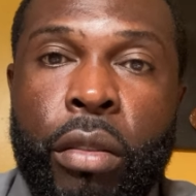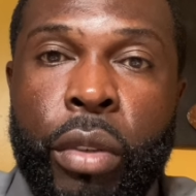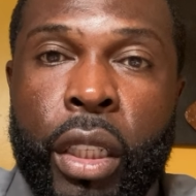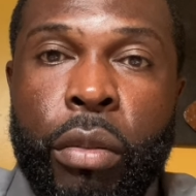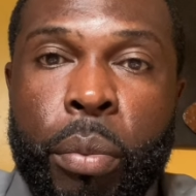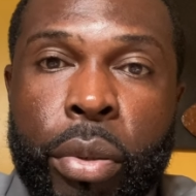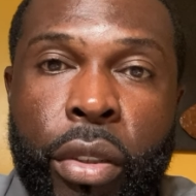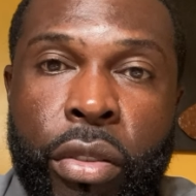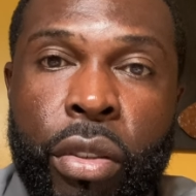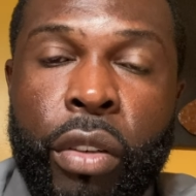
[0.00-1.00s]
where they would put
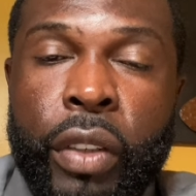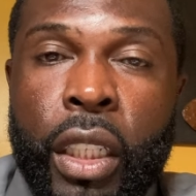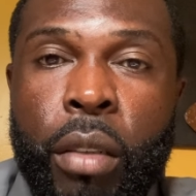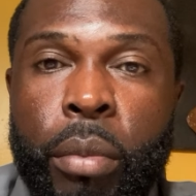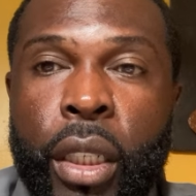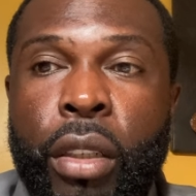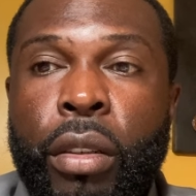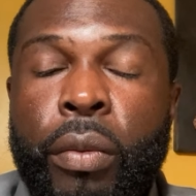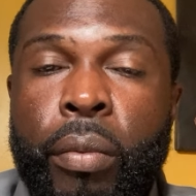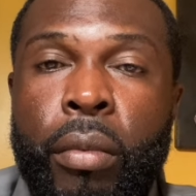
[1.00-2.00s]
a survey in the
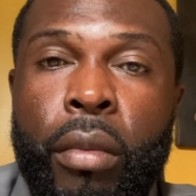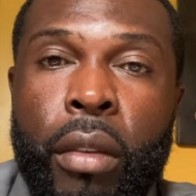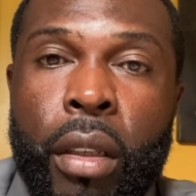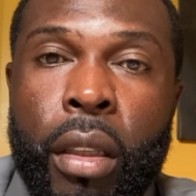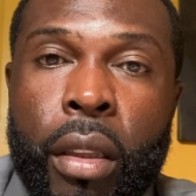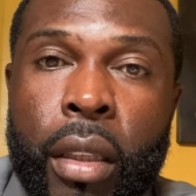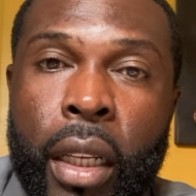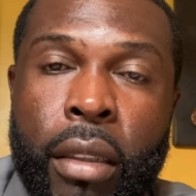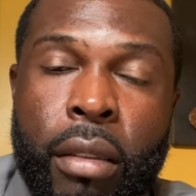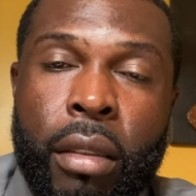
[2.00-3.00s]
mail,
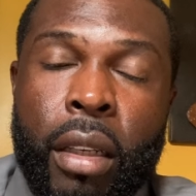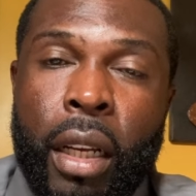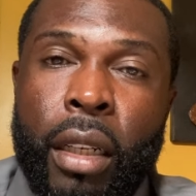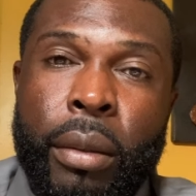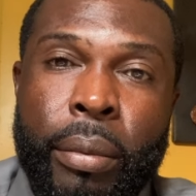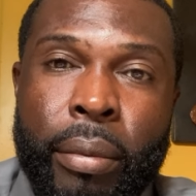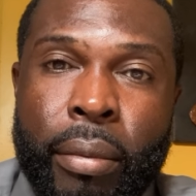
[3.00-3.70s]
that's kind of